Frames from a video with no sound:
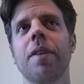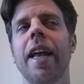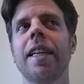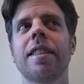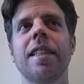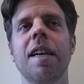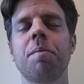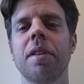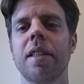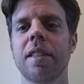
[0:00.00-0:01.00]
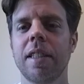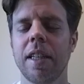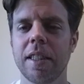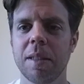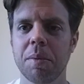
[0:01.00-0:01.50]
I hate to say it, but the
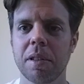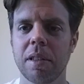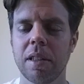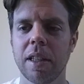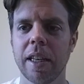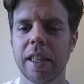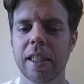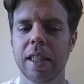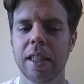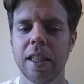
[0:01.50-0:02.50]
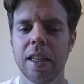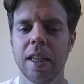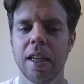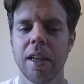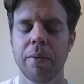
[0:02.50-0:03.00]
stereotypical, like
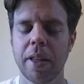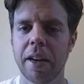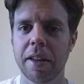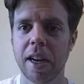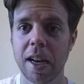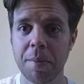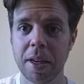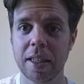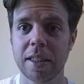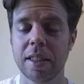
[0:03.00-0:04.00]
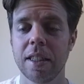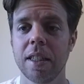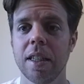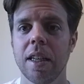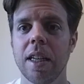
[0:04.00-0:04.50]
in the area I'm in,
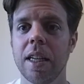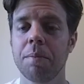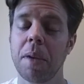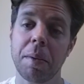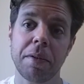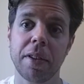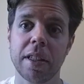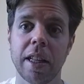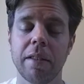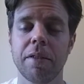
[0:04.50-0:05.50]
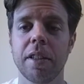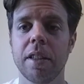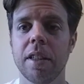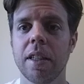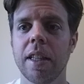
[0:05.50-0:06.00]
and maybe in
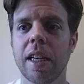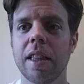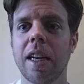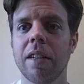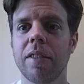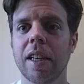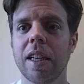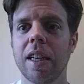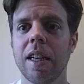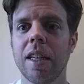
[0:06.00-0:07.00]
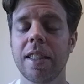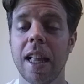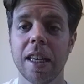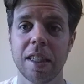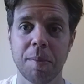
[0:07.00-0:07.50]
Philadelphia, like a lot of like
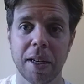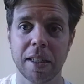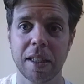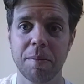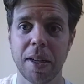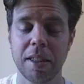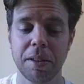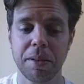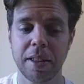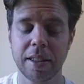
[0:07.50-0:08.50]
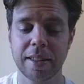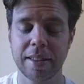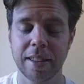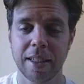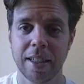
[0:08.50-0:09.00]
Italian American men do
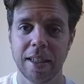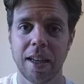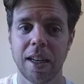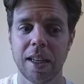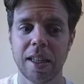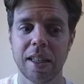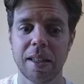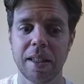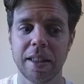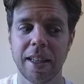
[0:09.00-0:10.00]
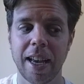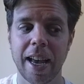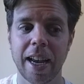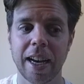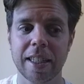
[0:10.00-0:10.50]
this. They
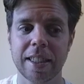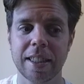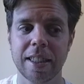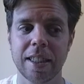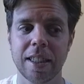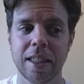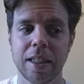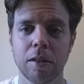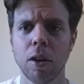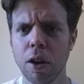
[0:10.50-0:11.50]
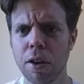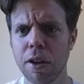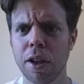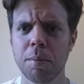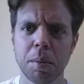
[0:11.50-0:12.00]
act like,
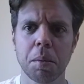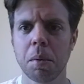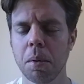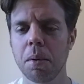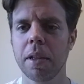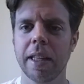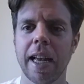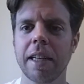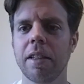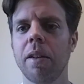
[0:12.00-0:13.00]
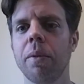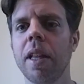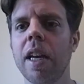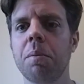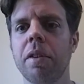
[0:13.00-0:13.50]
"Hey, boo." They act a
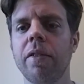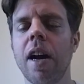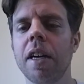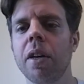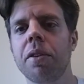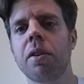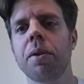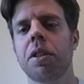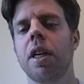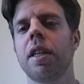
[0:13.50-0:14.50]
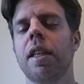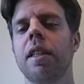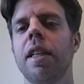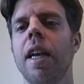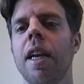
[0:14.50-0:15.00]
lot of bravado, and they're always trying to
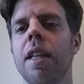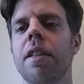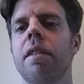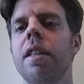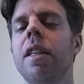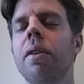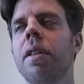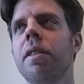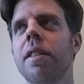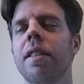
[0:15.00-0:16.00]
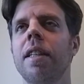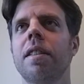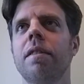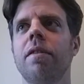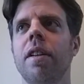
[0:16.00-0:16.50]
get laid, and there's a
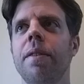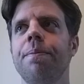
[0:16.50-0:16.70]
sense of